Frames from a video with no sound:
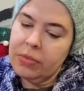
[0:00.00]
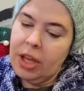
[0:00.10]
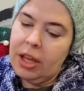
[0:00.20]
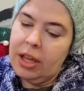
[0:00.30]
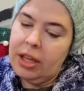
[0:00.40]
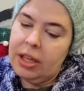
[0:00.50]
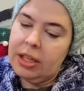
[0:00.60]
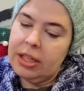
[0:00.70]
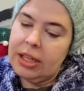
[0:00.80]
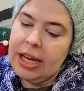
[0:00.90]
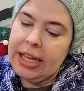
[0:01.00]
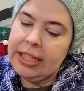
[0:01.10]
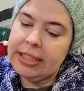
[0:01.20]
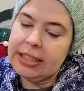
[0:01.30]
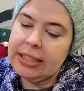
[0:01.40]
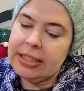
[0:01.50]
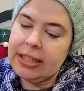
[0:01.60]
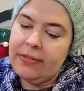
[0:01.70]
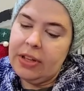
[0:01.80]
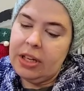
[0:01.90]

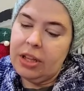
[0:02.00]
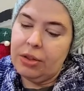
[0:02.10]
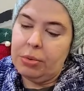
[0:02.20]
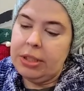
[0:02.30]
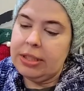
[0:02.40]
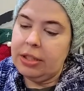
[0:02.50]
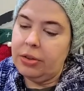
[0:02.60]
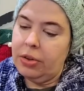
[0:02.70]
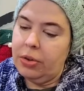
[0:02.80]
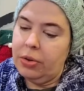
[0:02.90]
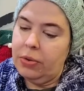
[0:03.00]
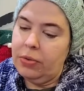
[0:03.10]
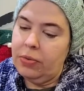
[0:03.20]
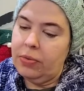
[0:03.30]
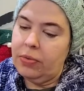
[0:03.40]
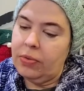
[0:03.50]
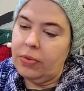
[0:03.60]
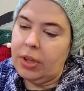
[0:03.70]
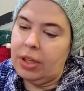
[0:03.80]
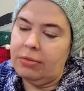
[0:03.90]
9730,
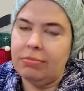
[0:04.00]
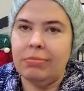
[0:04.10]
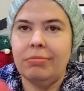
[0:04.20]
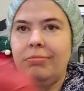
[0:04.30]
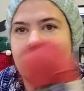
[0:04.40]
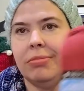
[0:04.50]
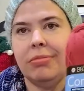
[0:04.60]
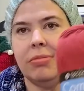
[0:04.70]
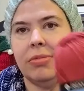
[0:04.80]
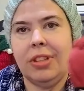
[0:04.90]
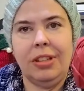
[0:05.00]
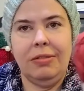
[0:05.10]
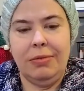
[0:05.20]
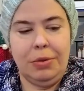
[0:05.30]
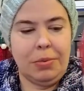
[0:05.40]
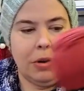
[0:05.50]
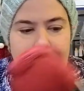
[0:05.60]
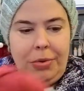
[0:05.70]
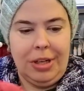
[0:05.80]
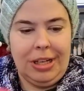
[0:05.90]
and you probably
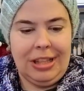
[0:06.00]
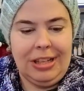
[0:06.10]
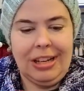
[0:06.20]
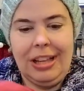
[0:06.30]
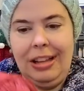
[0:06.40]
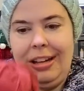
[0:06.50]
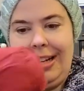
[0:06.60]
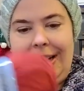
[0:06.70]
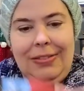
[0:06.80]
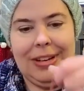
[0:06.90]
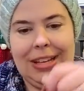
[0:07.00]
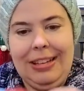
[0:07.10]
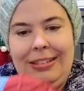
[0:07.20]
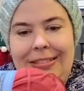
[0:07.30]
wouldn't need the dye lot anyway.